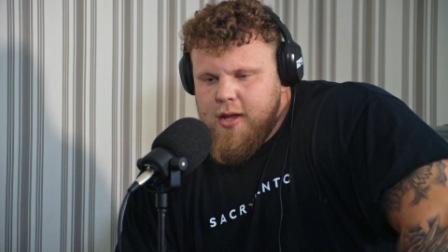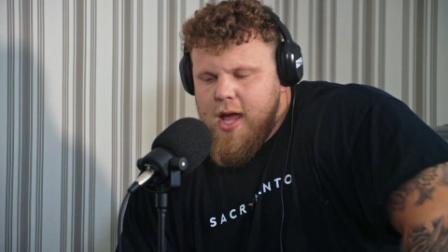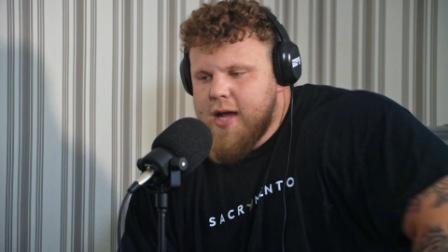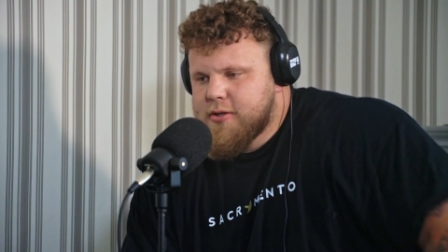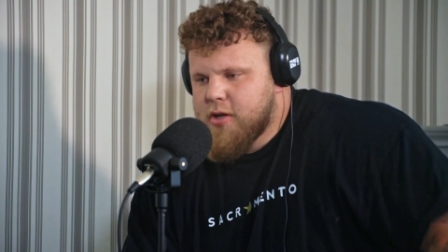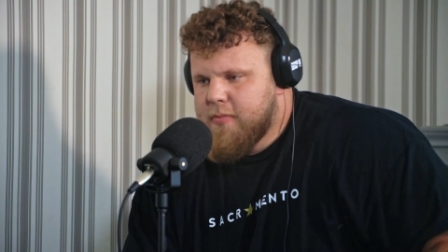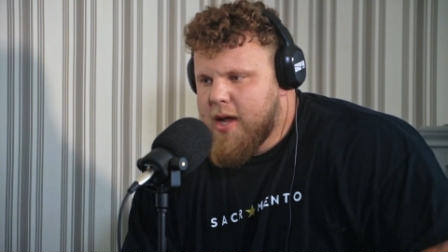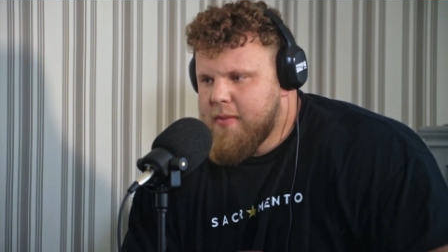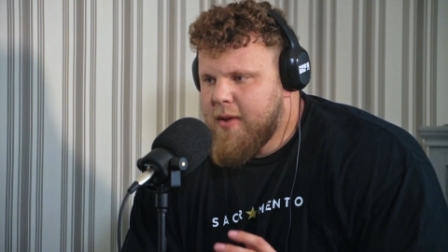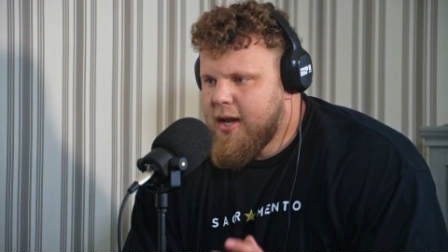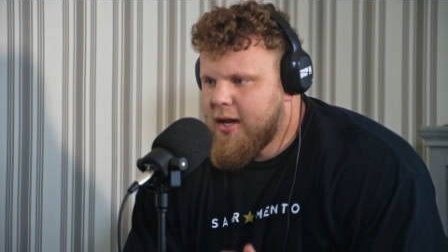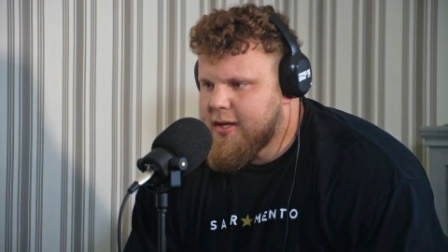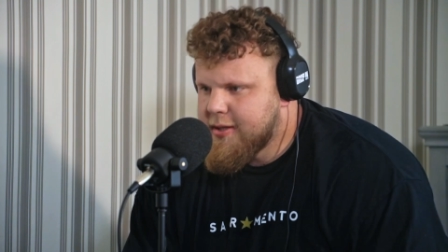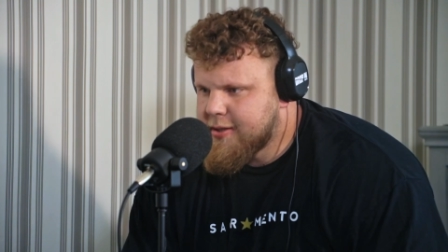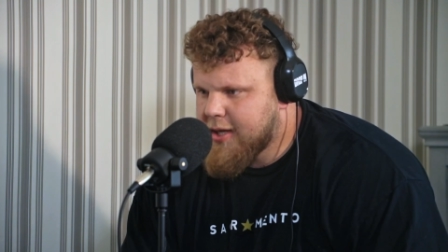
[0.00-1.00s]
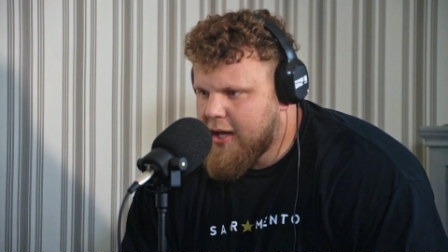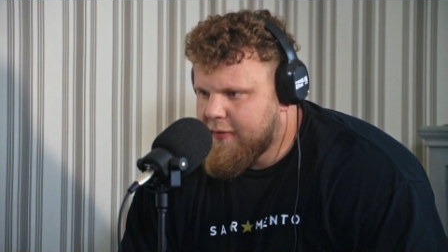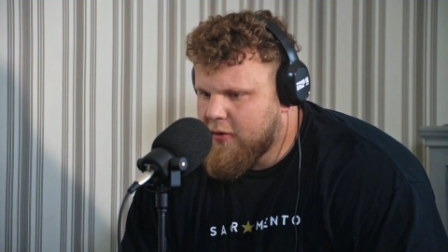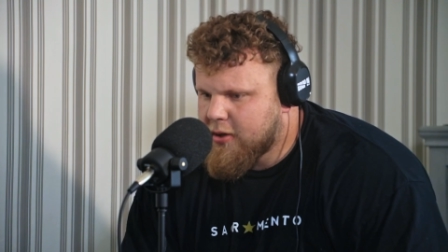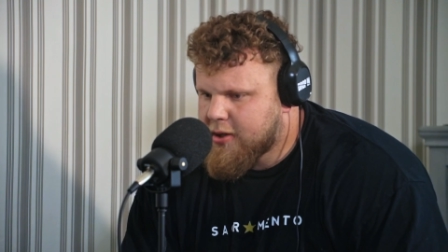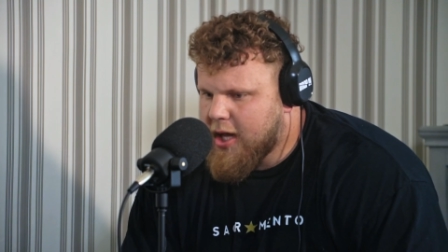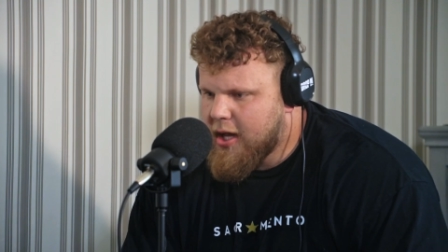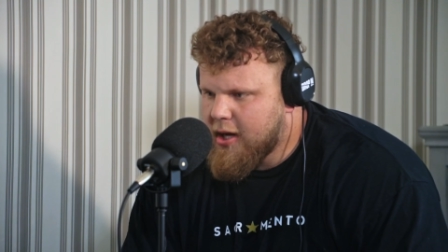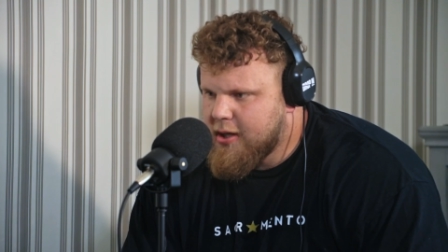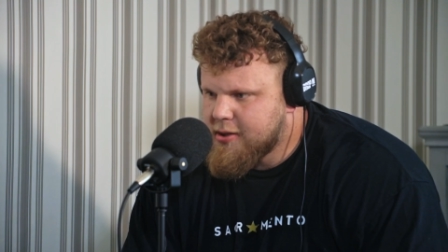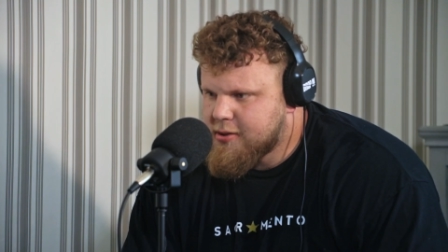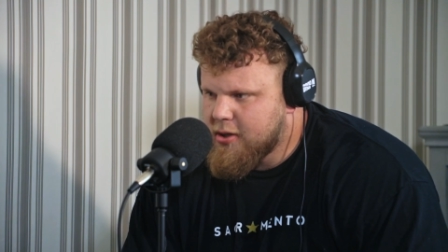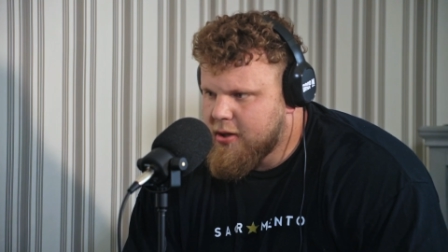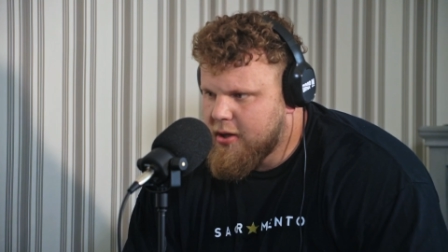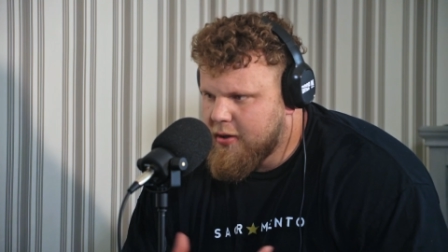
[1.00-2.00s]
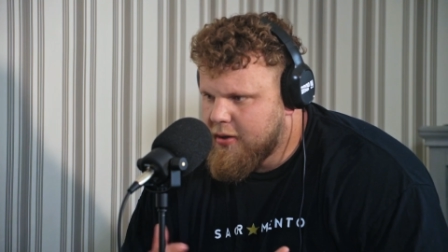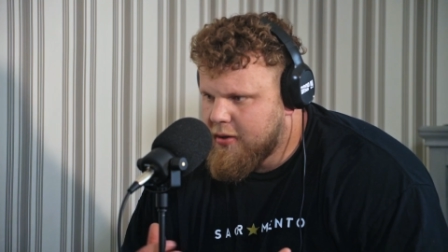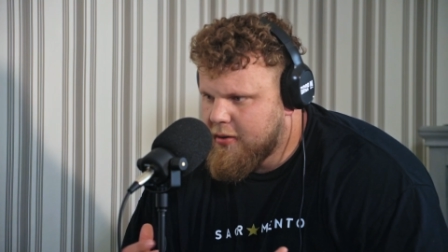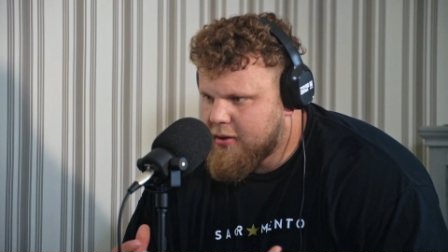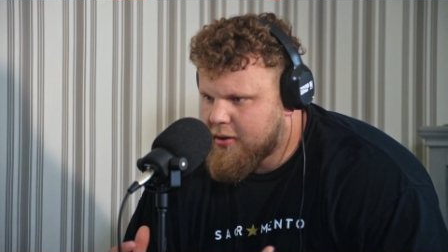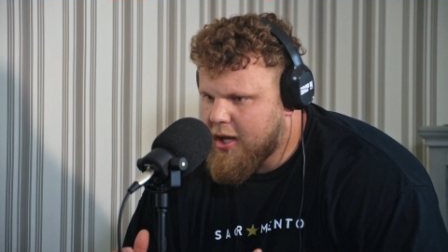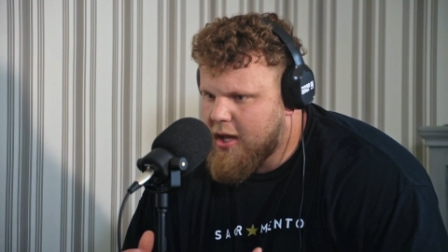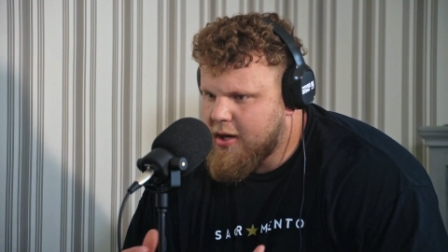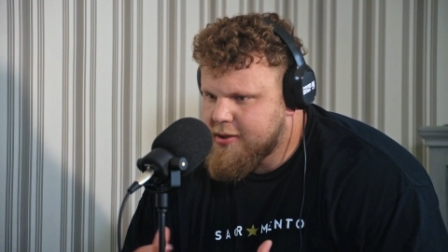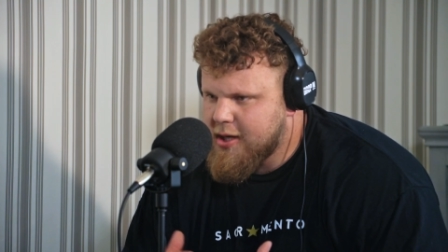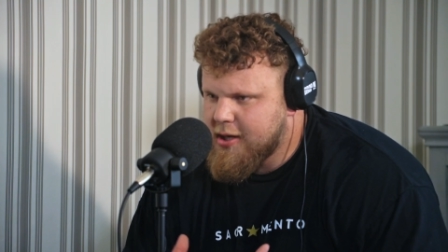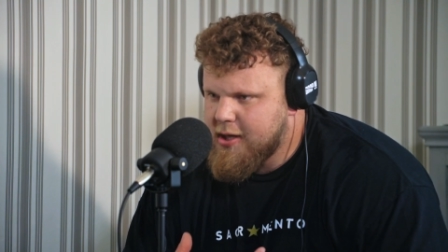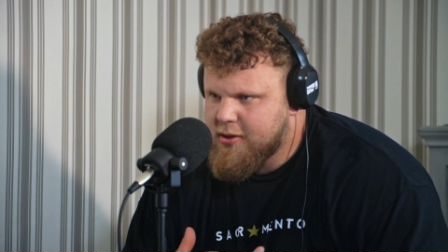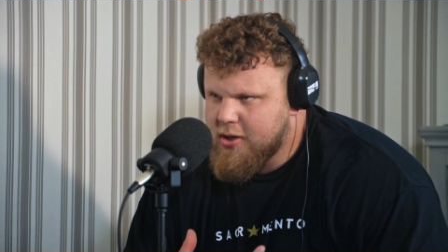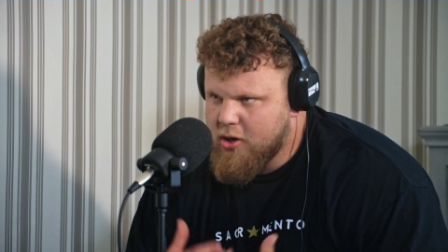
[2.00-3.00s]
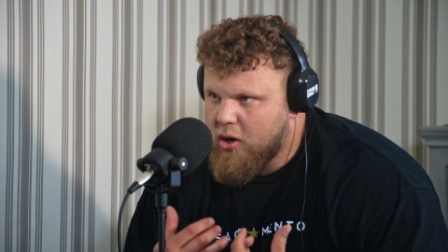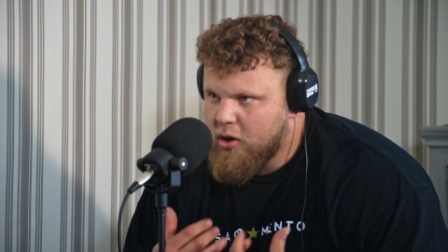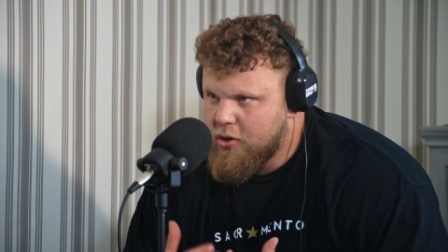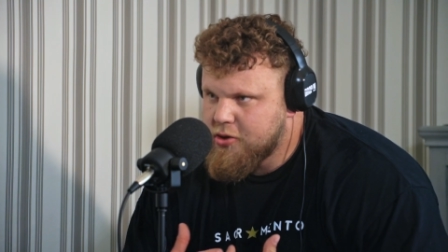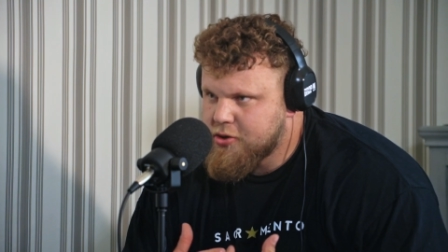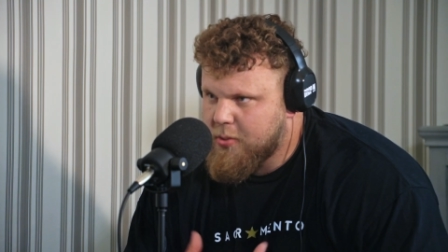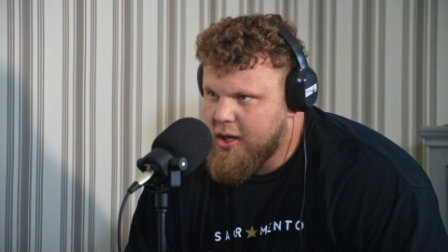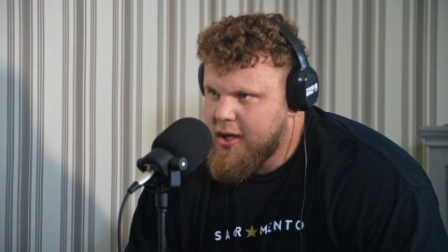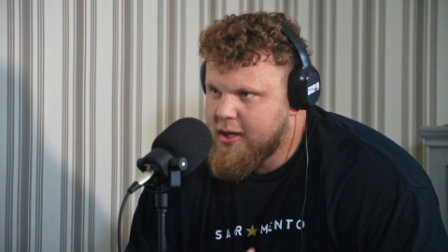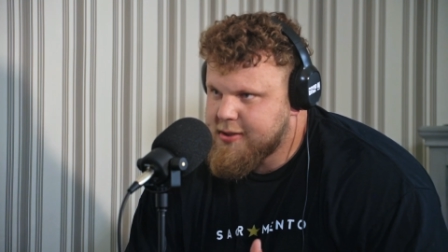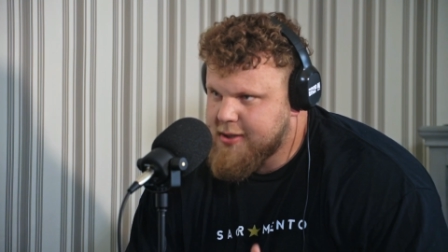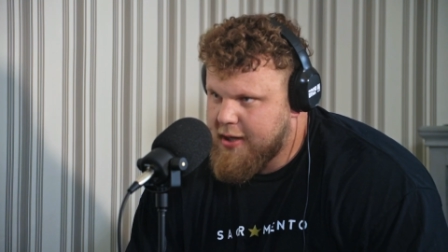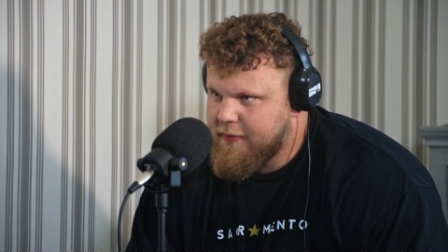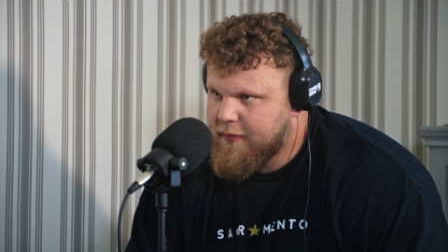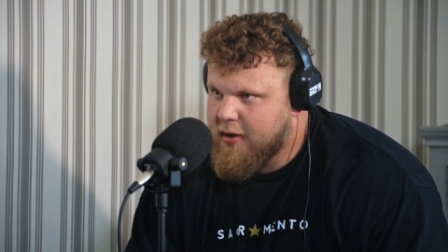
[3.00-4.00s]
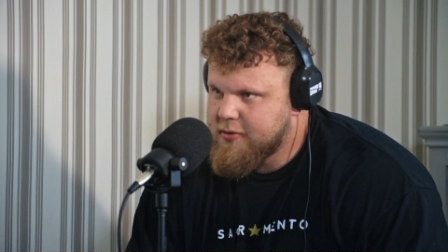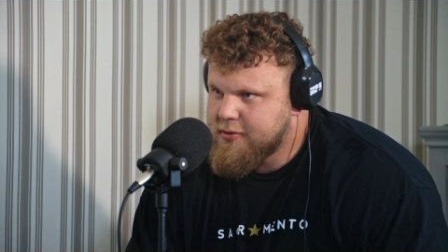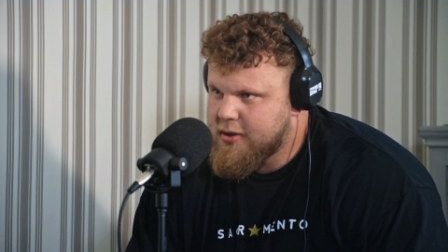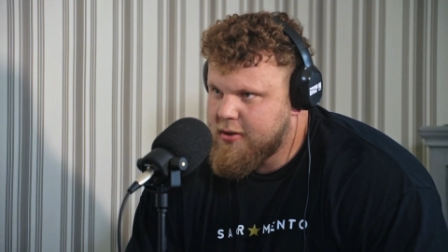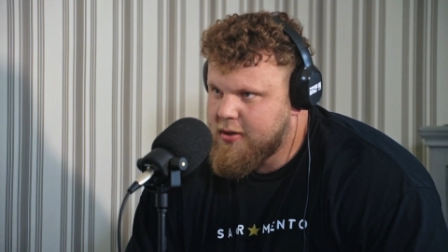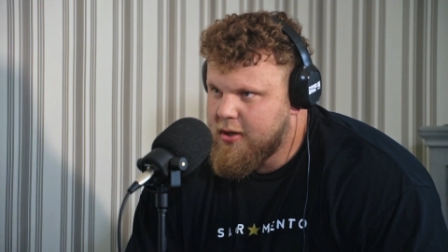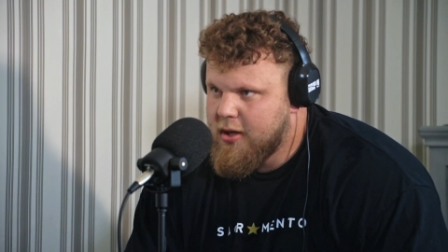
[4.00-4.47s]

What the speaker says: So my maintenance level of calories, so the calories I need to not lose weight is 8,000.